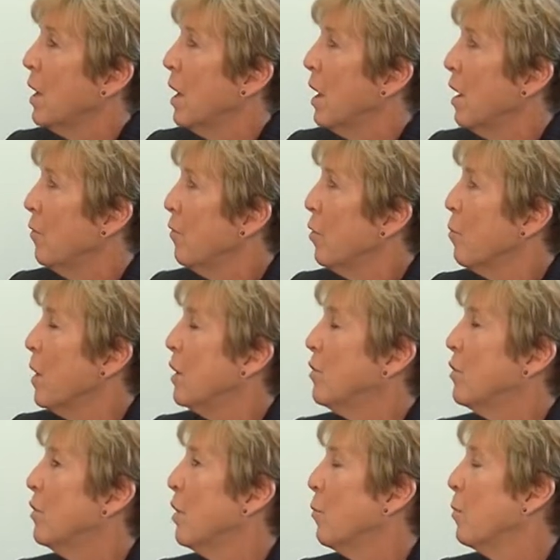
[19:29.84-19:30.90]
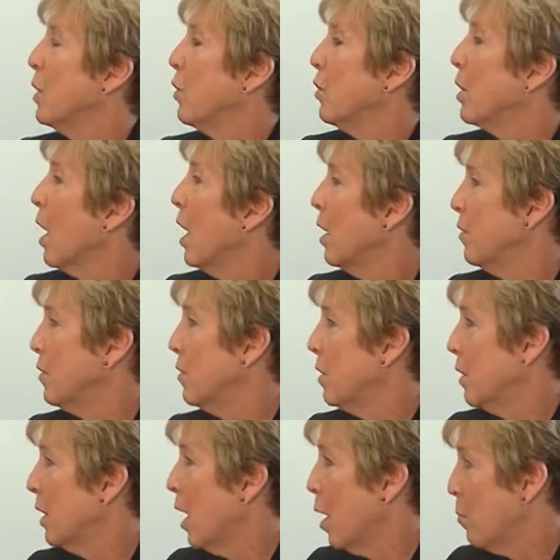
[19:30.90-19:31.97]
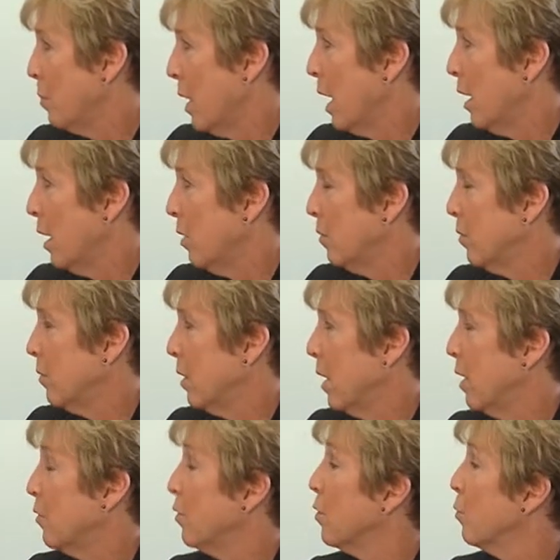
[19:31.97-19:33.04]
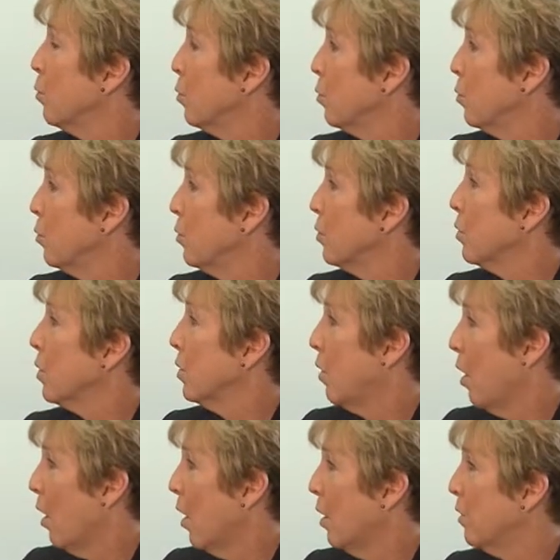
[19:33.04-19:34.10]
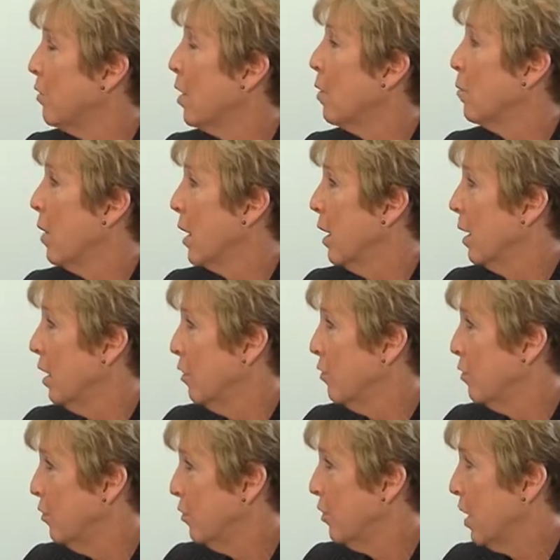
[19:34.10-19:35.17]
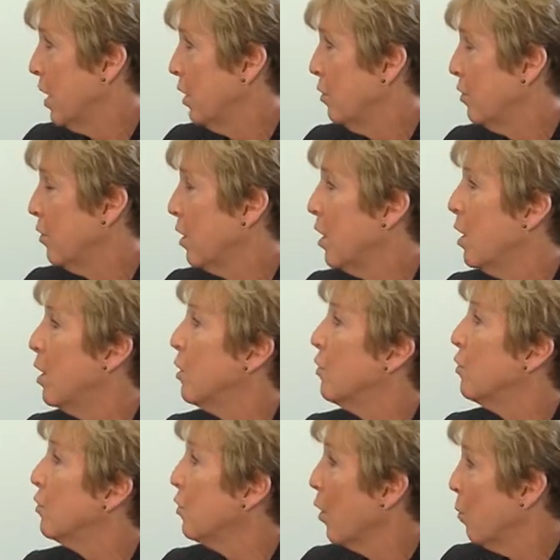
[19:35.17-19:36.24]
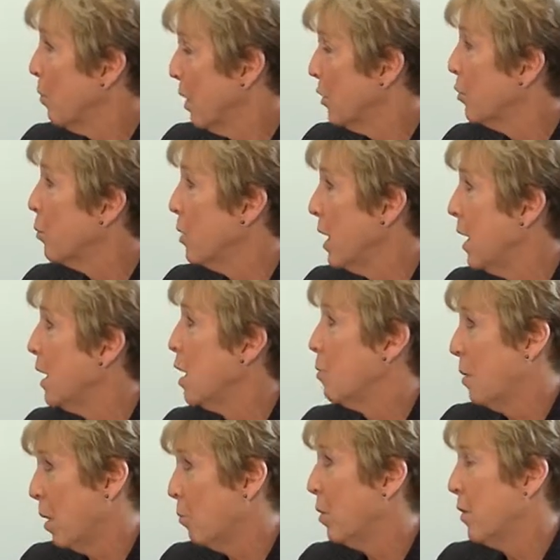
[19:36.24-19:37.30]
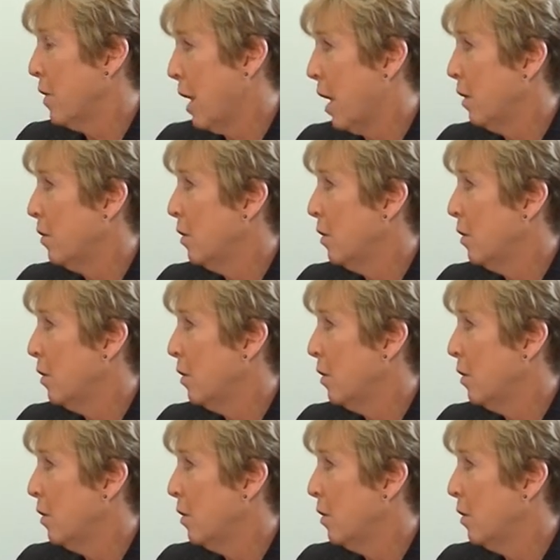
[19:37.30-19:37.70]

information that we are constantly updating as the rules, laws, and regulations change. So must we keep up with that.